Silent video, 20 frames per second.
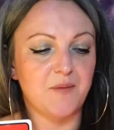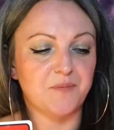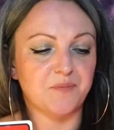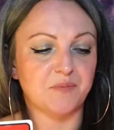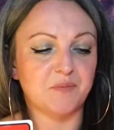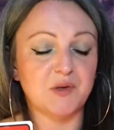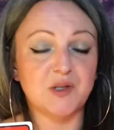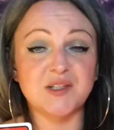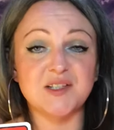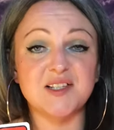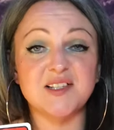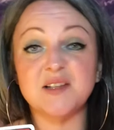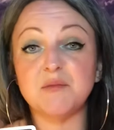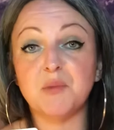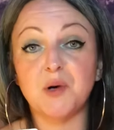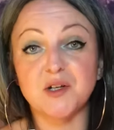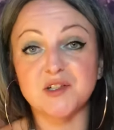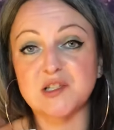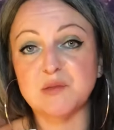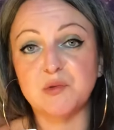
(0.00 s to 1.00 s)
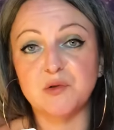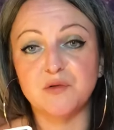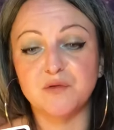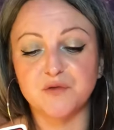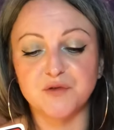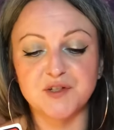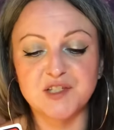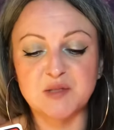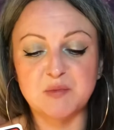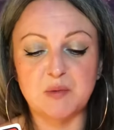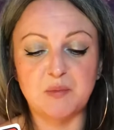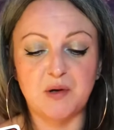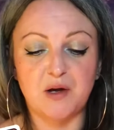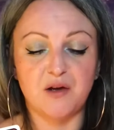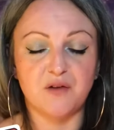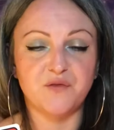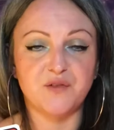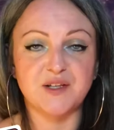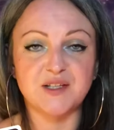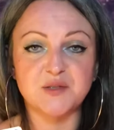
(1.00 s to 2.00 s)
because it's impossible for us to be
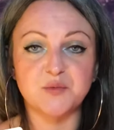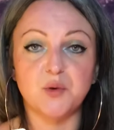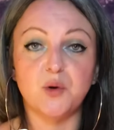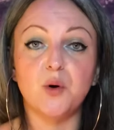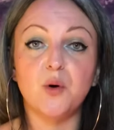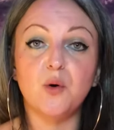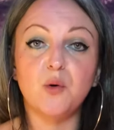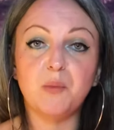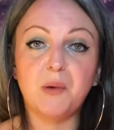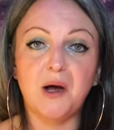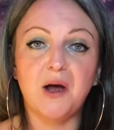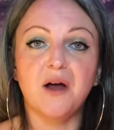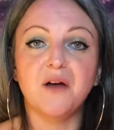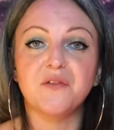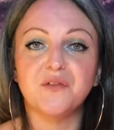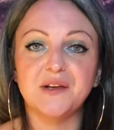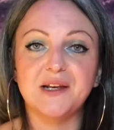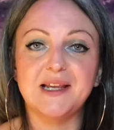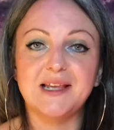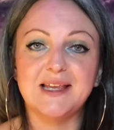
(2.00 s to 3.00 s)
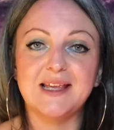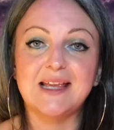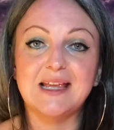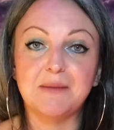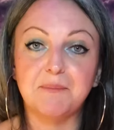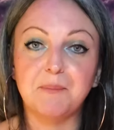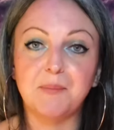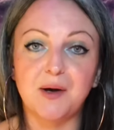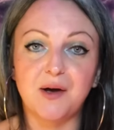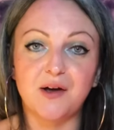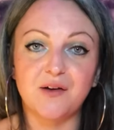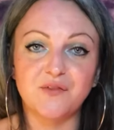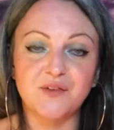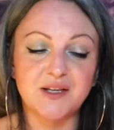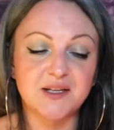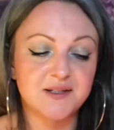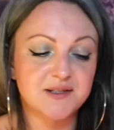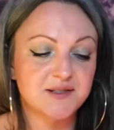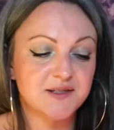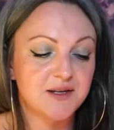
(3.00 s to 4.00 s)
perfect. We're all perfectly
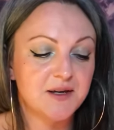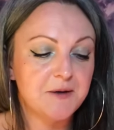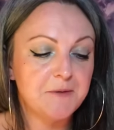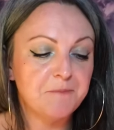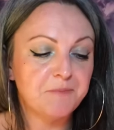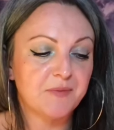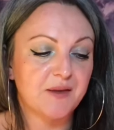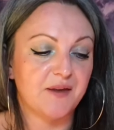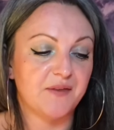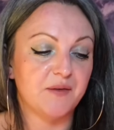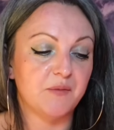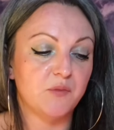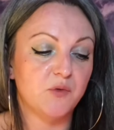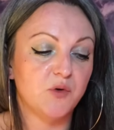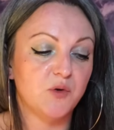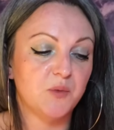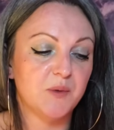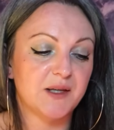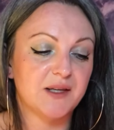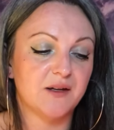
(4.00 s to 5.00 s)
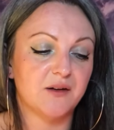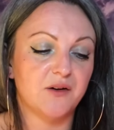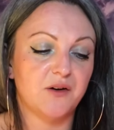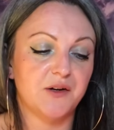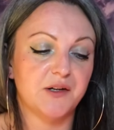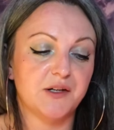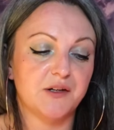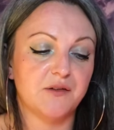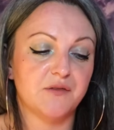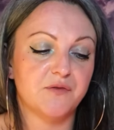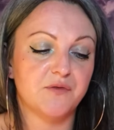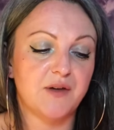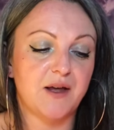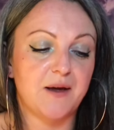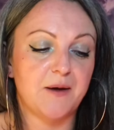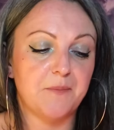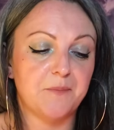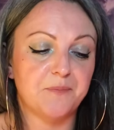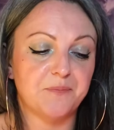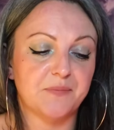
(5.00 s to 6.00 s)
imperfect, and the more we can kind of
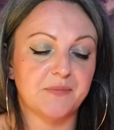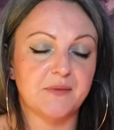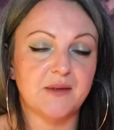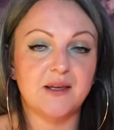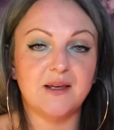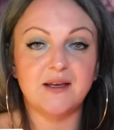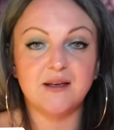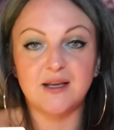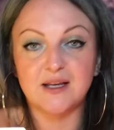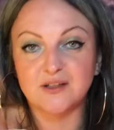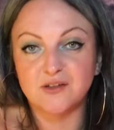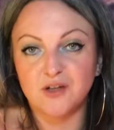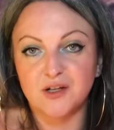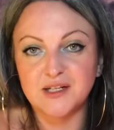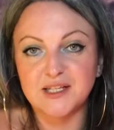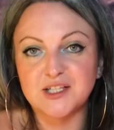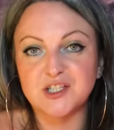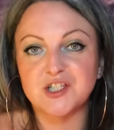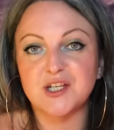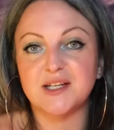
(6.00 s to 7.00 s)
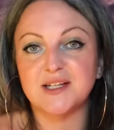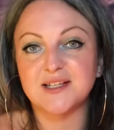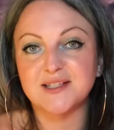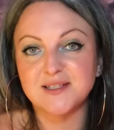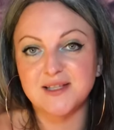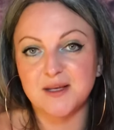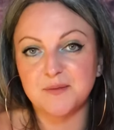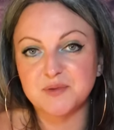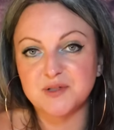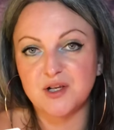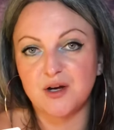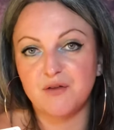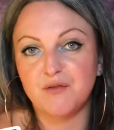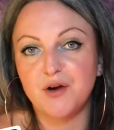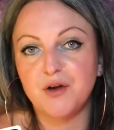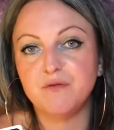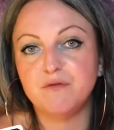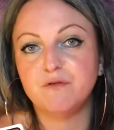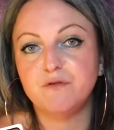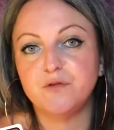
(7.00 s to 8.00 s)
acknowledge and accept our
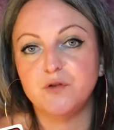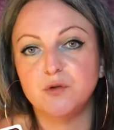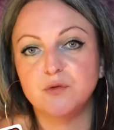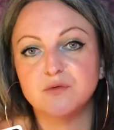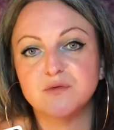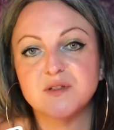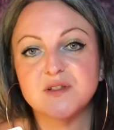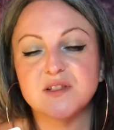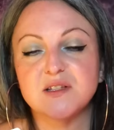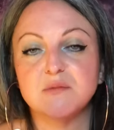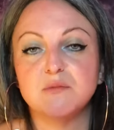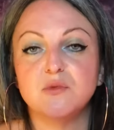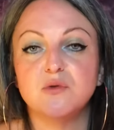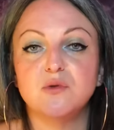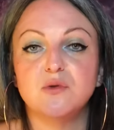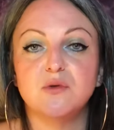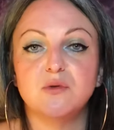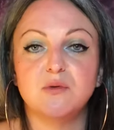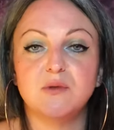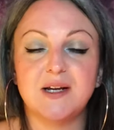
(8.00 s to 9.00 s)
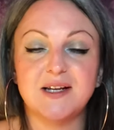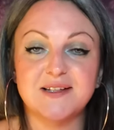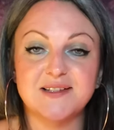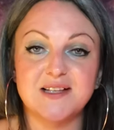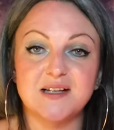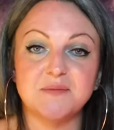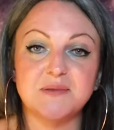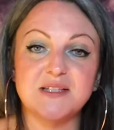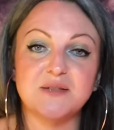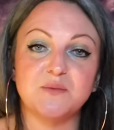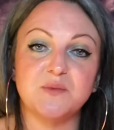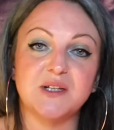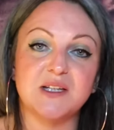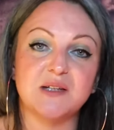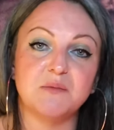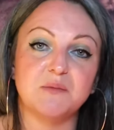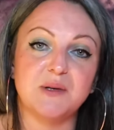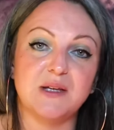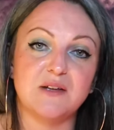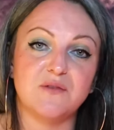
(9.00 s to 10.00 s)
own faults, the more accepting we
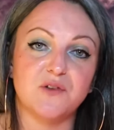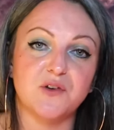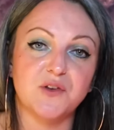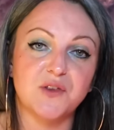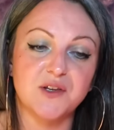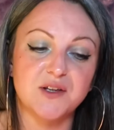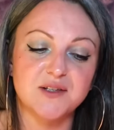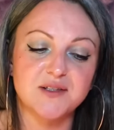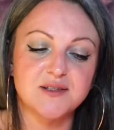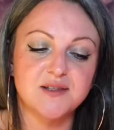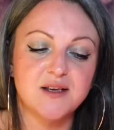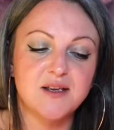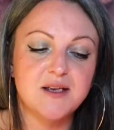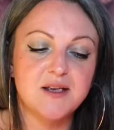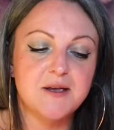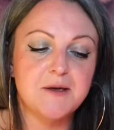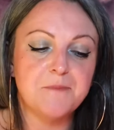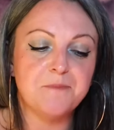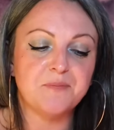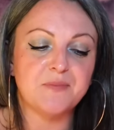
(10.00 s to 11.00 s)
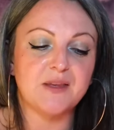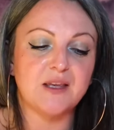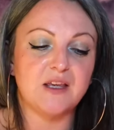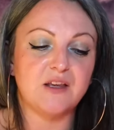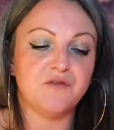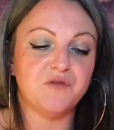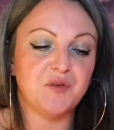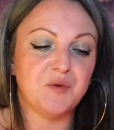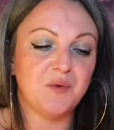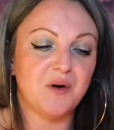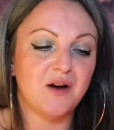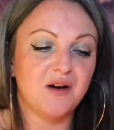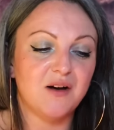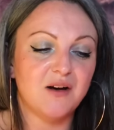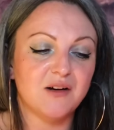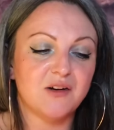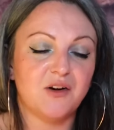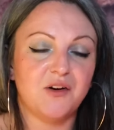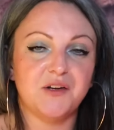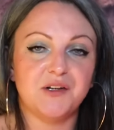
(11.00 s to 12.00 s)
can be of others. If you are
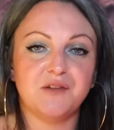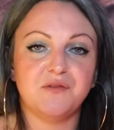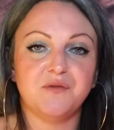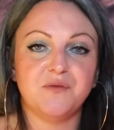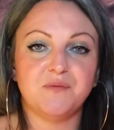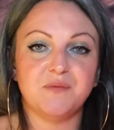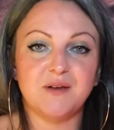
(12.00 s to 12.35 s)
kind of